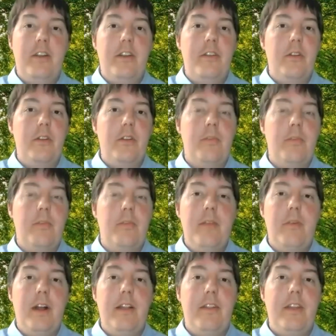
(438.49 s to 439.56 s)
groups, they
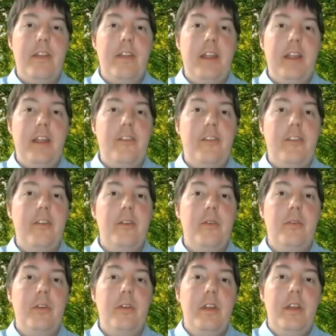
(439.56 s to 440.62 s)
want things to do.